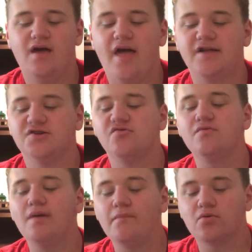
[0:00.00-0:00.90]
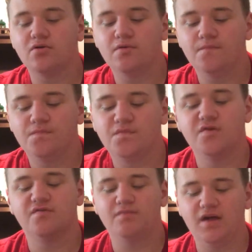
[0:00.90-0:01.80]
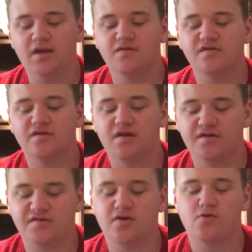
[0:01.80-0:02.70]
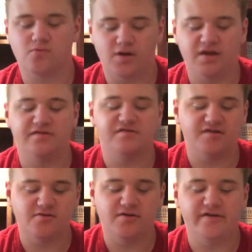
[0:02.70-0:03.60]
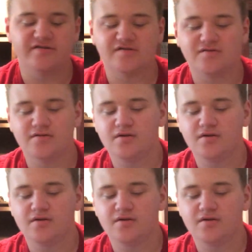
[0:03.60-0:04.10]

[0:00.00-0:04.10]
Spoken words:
And just remember, this means it's a great series.